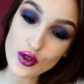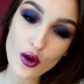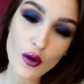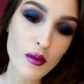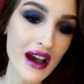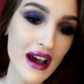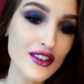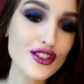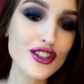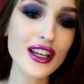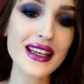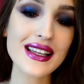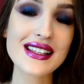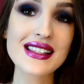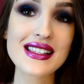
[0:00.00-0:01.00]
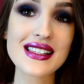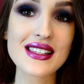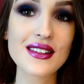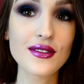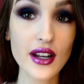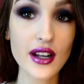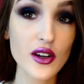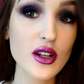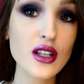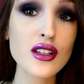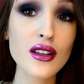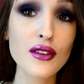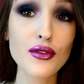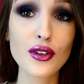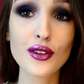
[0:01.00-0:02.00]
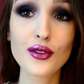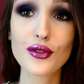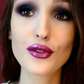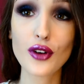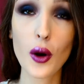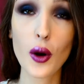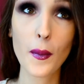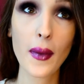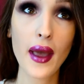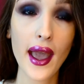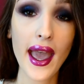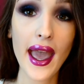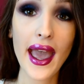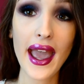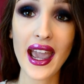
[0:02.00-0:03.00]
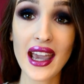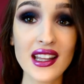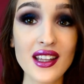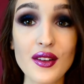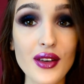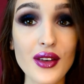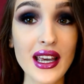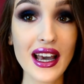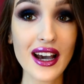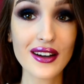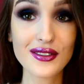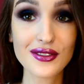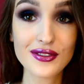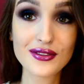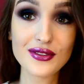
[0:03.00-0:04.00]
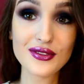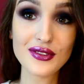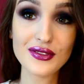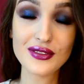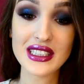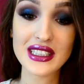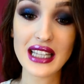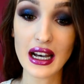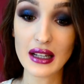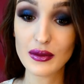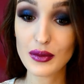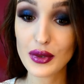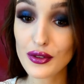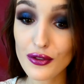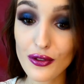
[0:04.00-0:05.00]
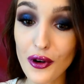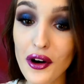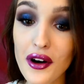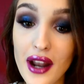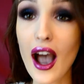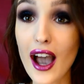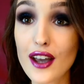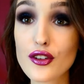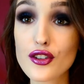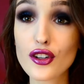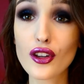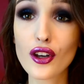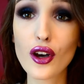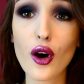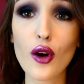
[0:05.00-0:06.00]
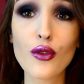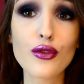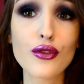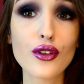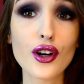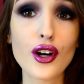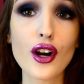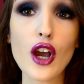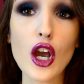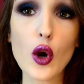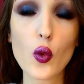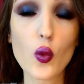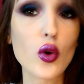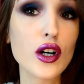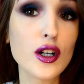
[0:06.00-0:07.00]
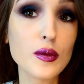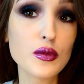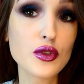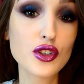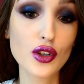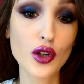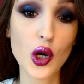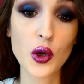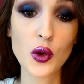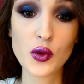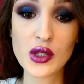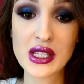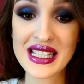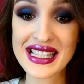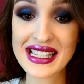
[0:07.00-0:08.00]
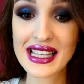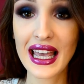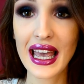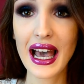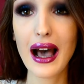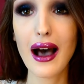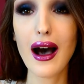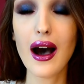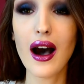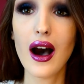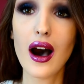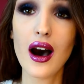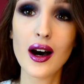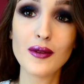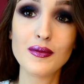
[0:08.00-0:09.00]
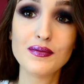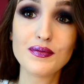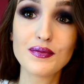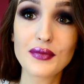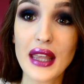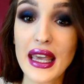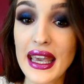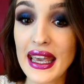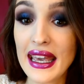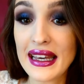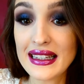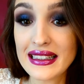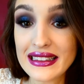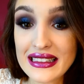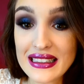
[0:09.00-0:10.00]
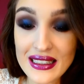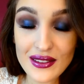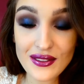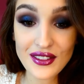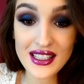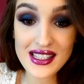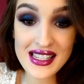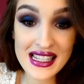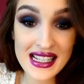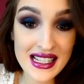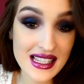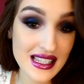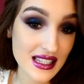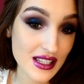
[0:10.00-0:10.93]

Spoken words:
much. It's very different from anything I've done before. I usually go for warm tones, and this is